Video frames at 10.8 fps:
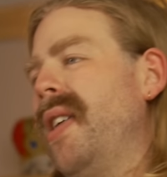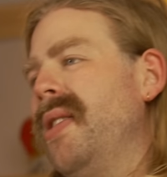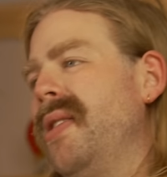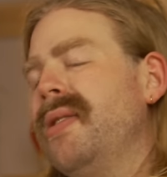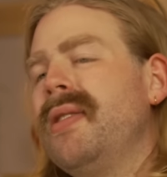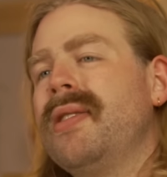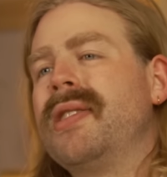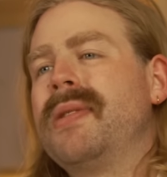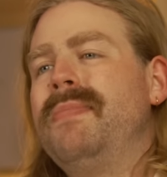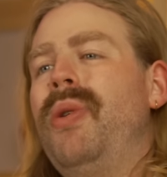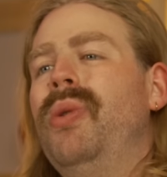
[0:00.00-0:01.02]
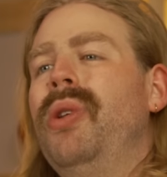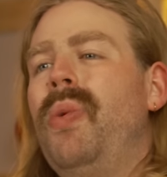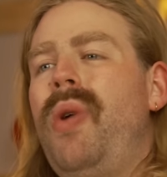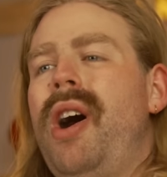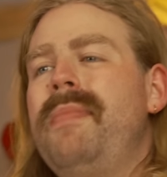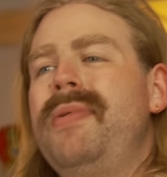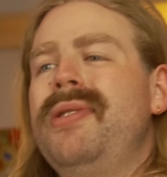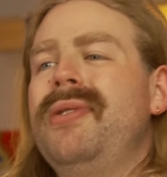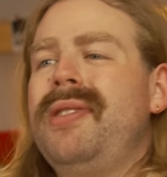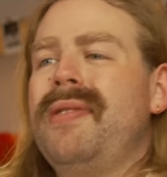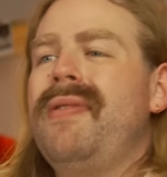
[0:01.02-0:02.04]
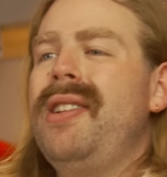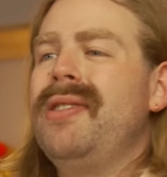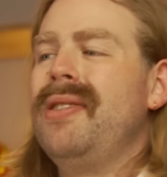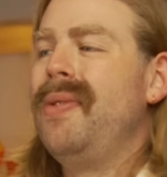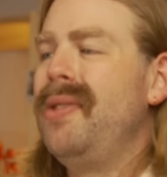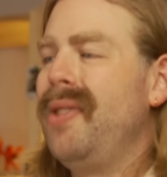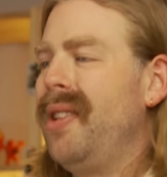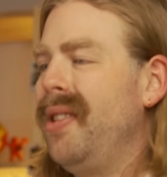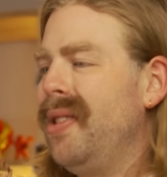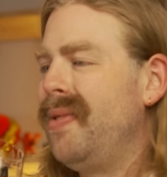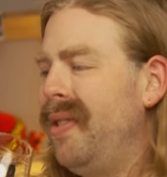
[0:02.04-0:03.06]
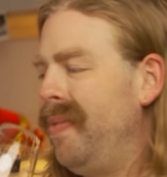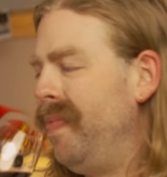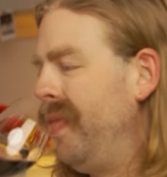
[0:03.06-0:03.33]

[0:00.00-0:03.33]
reckon this is a smaller wine producing region that we're drinking this from.